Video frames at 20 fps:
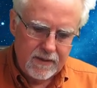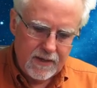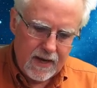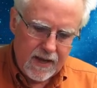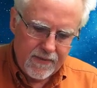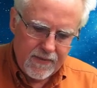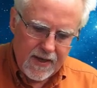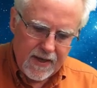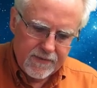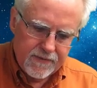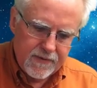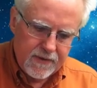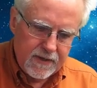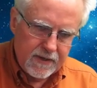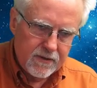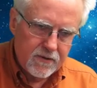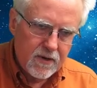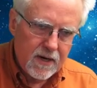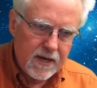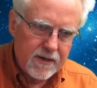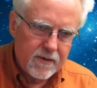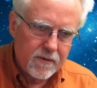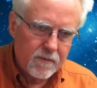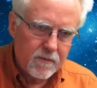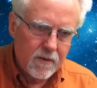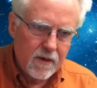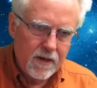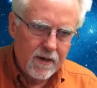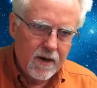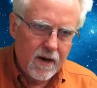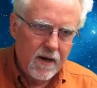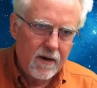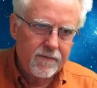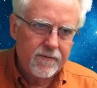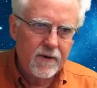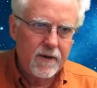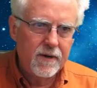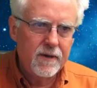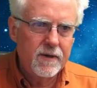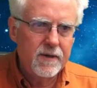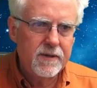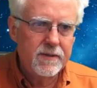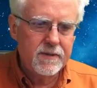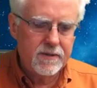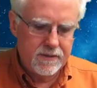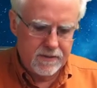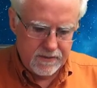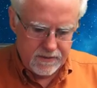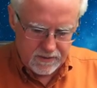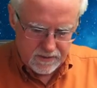And that thing tried to run off on us.